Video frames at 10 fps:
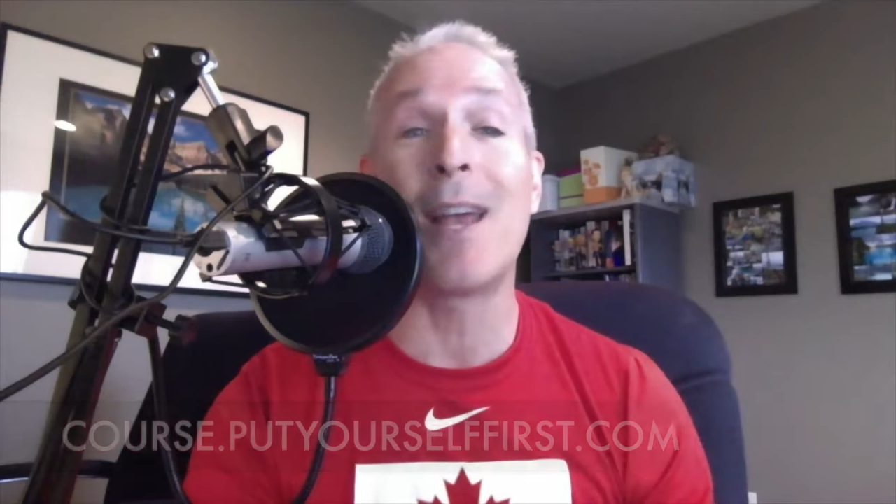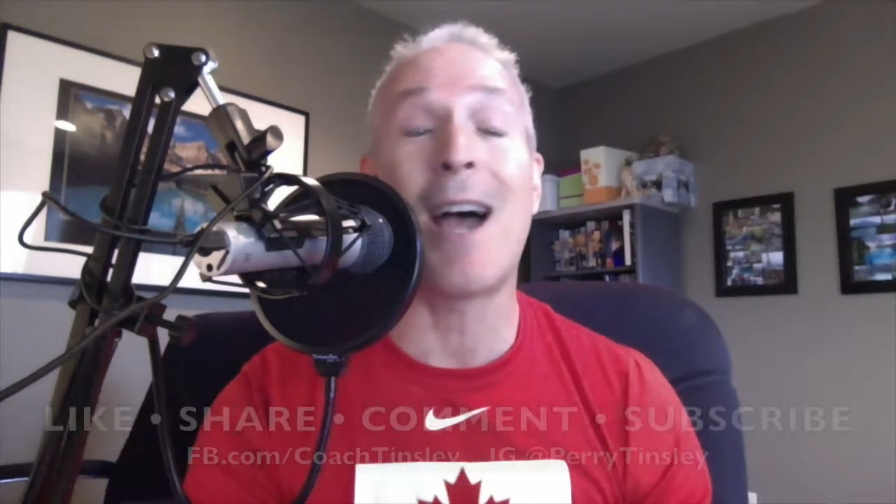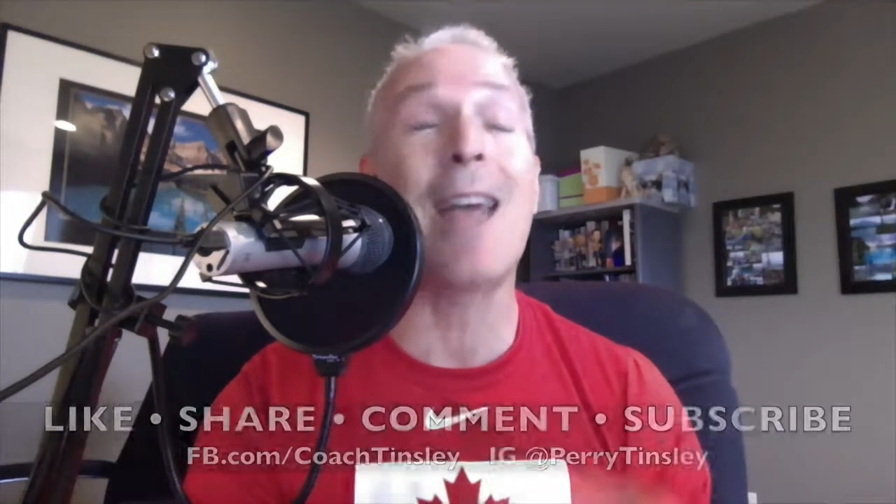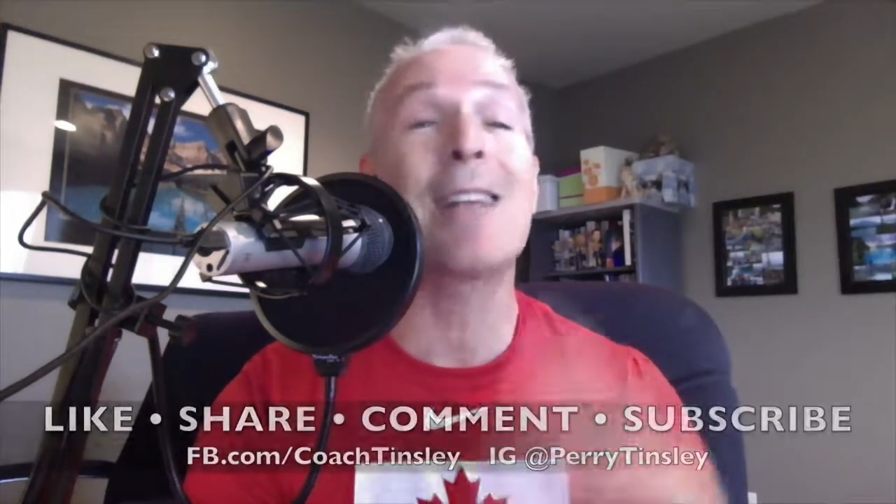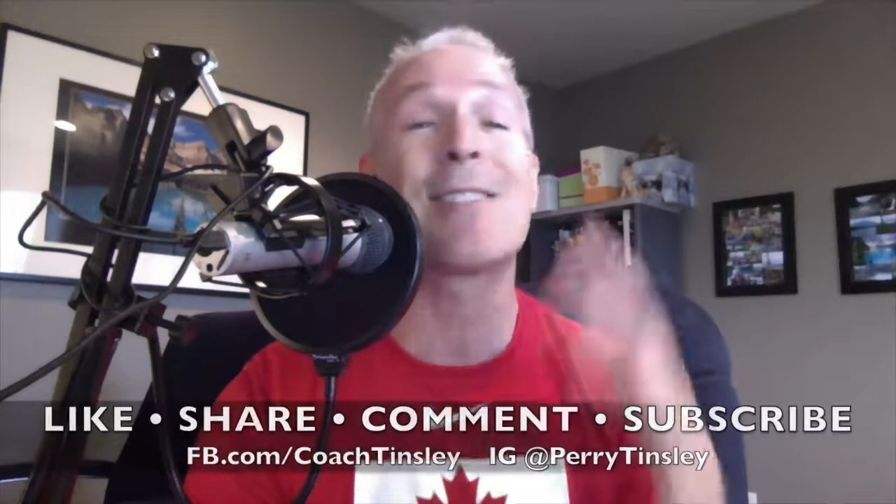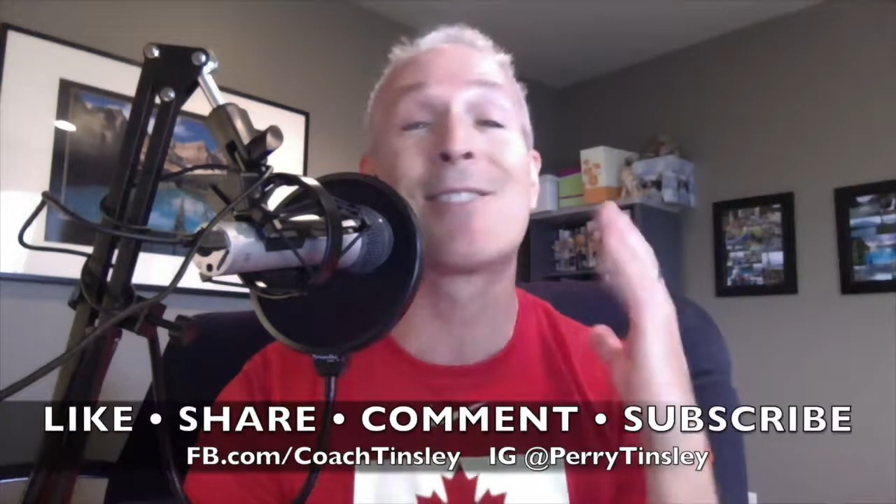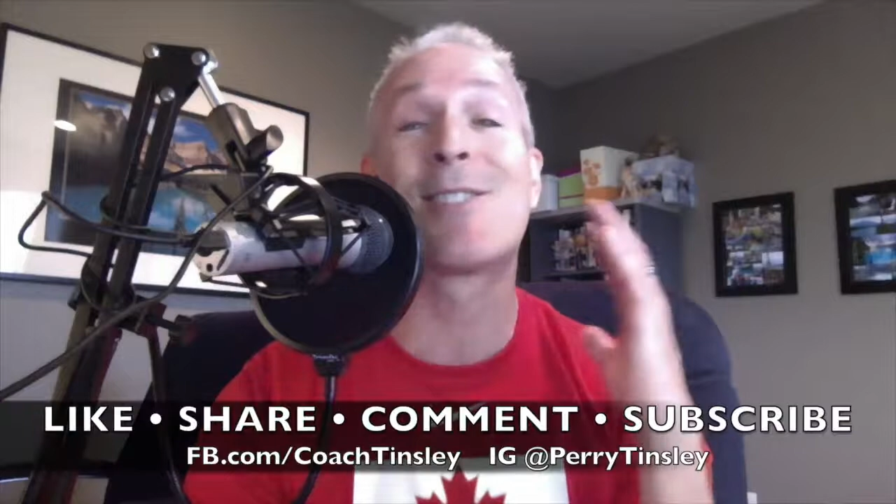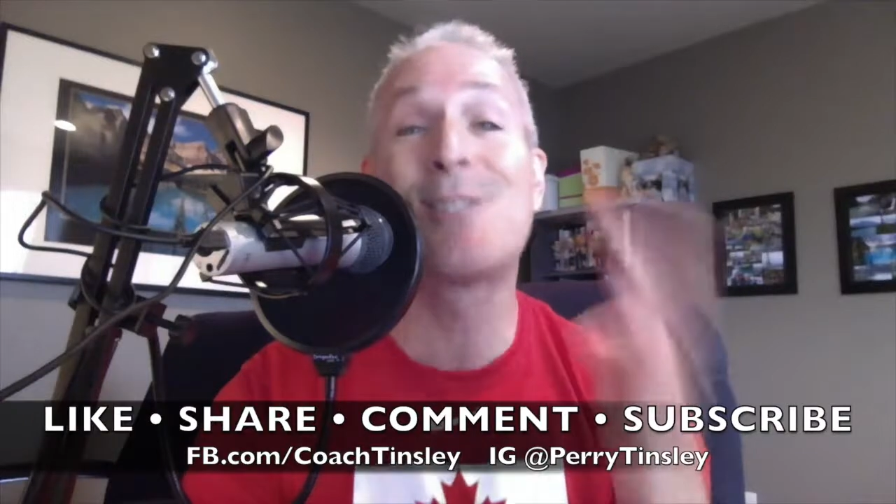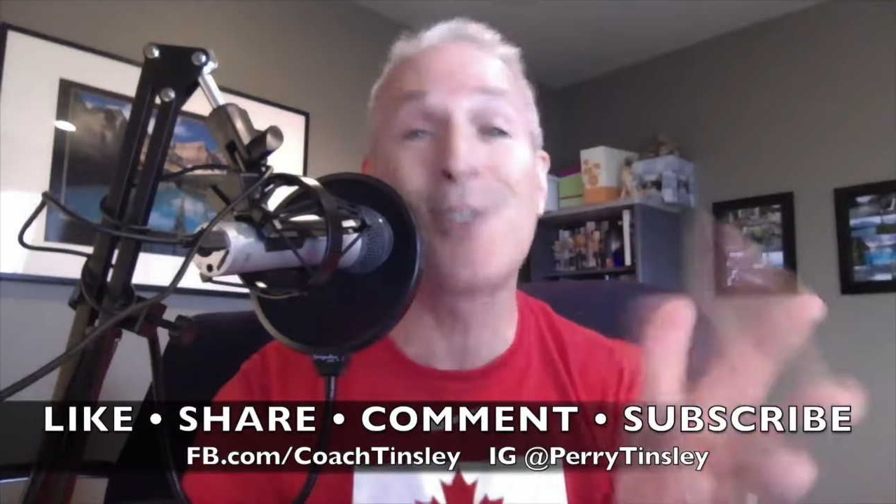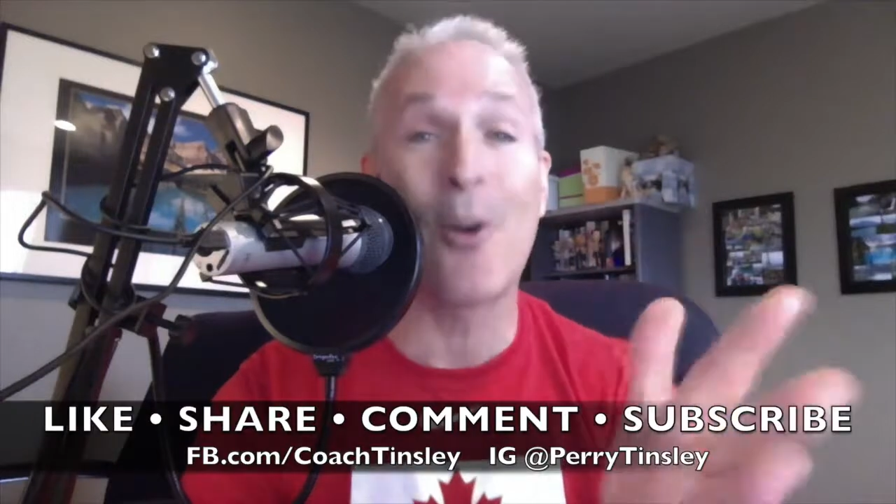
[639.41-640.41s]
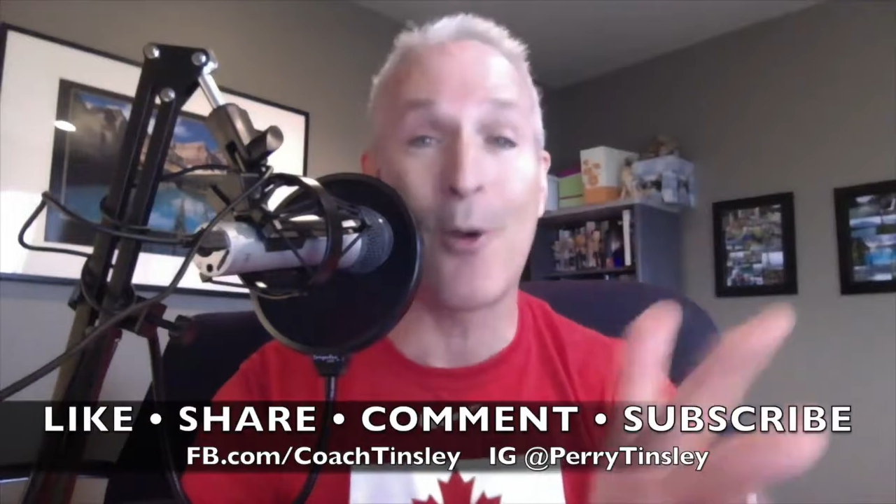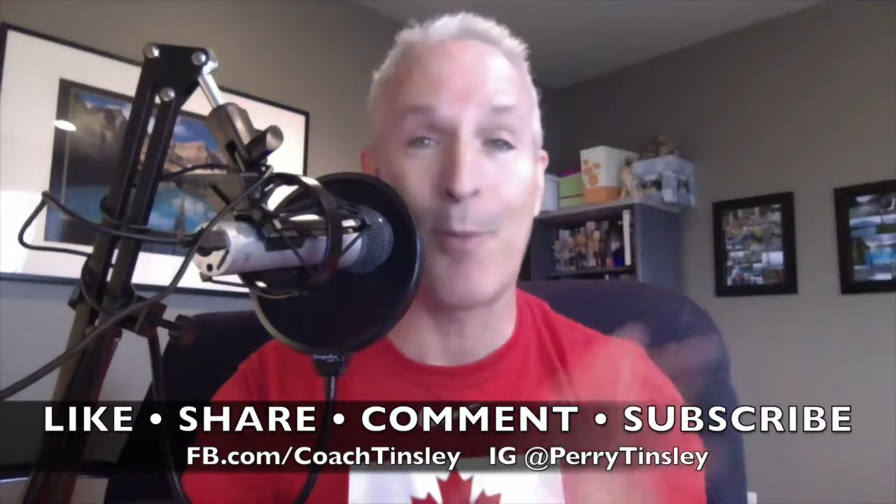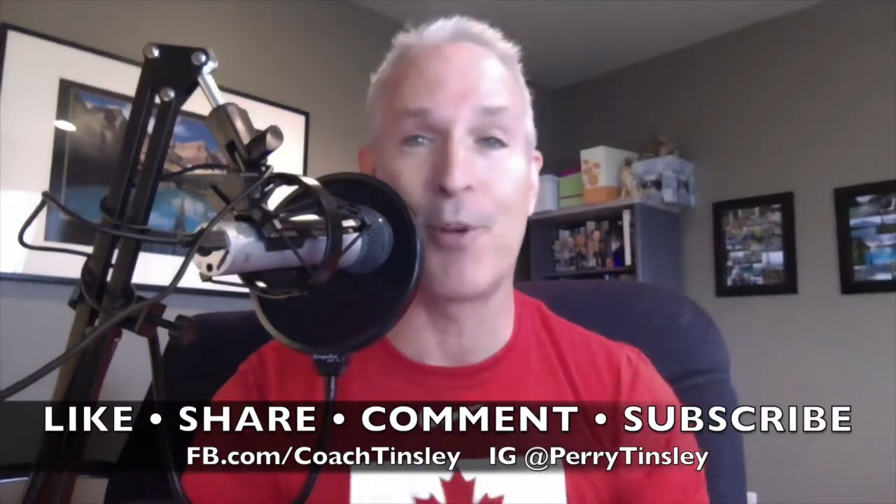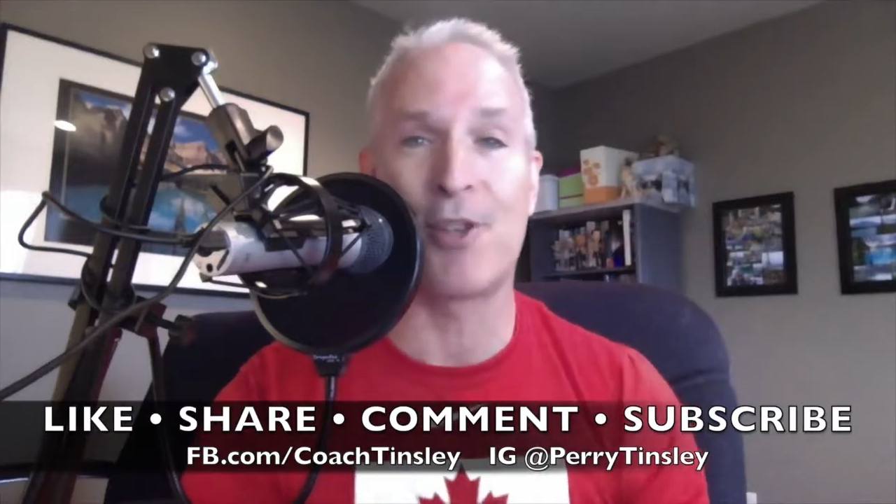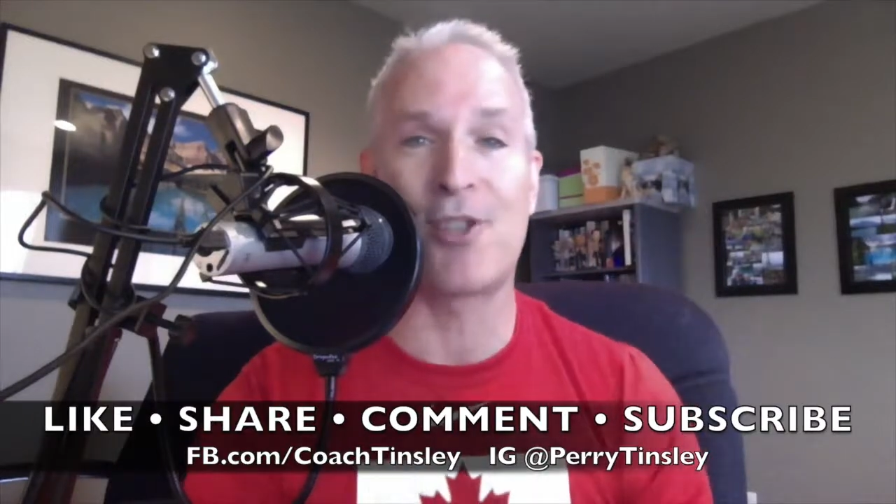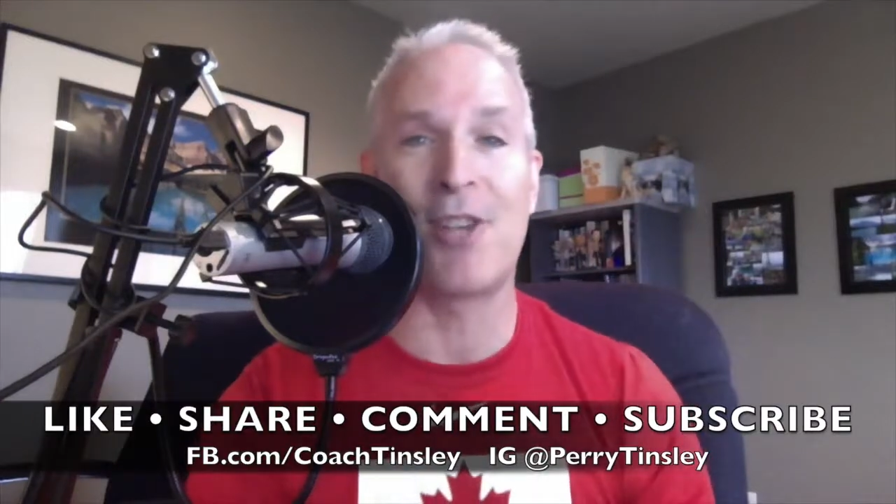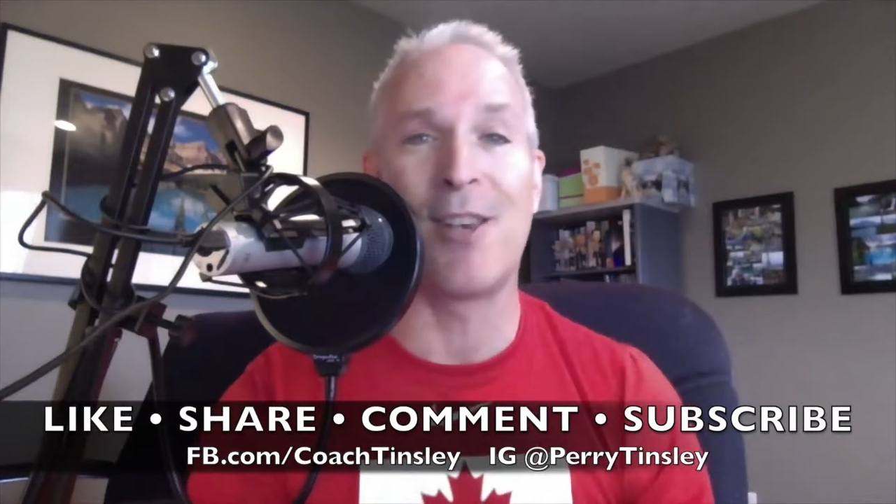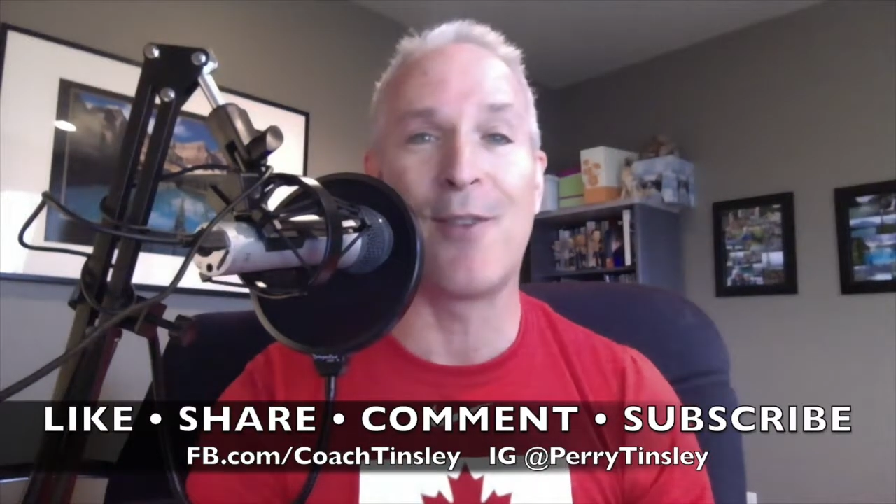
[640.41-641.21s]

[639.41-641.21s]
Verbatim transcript: I so appreciate